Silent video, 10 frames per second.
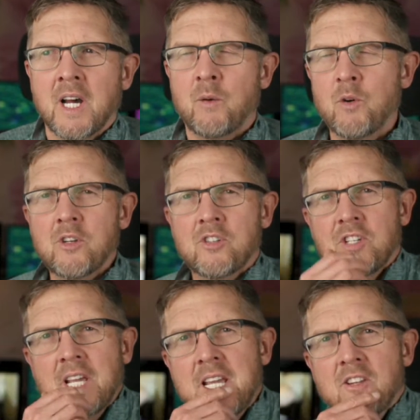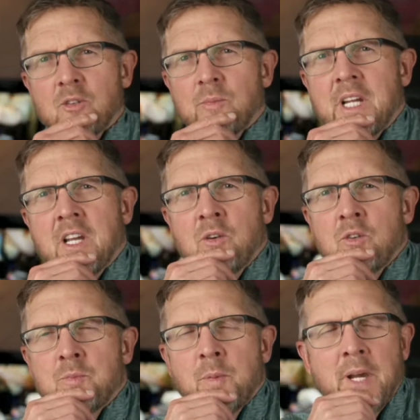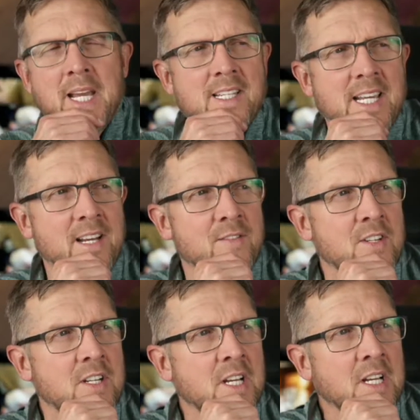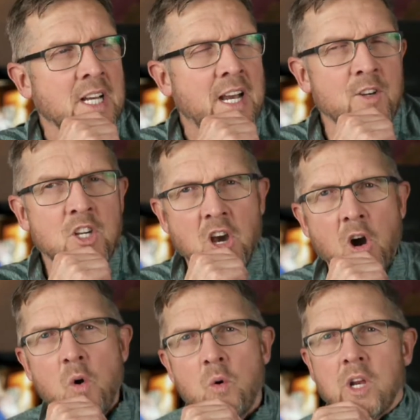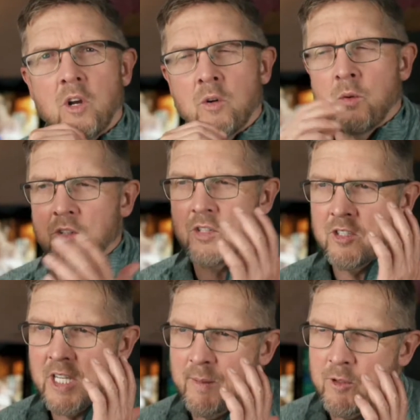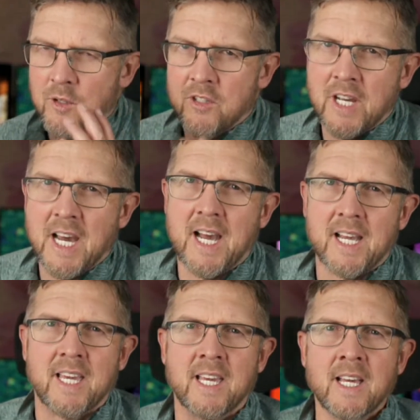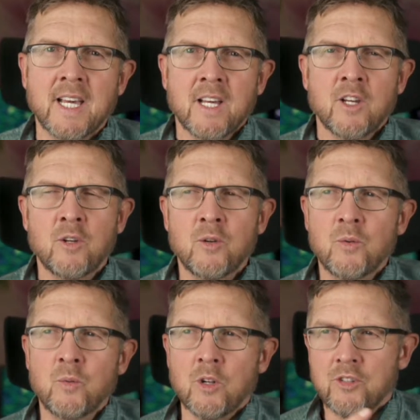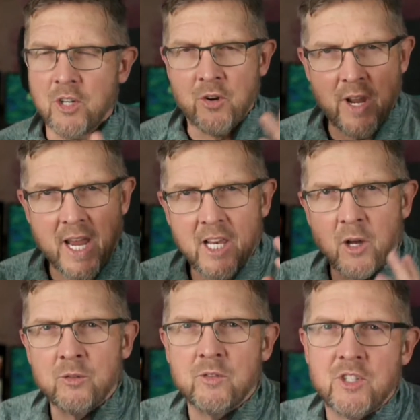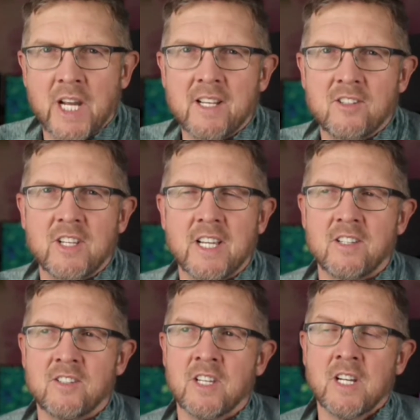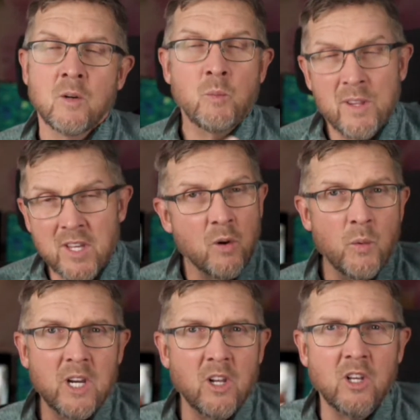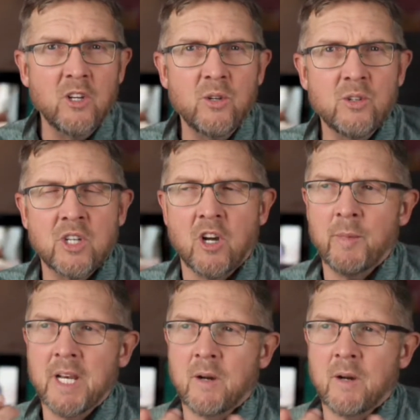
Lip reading: I want to see somebody who's prepared to have a go, you know, who wants the team to attack, who wants to create loads of chances, whether you win or lose. You know what I mean?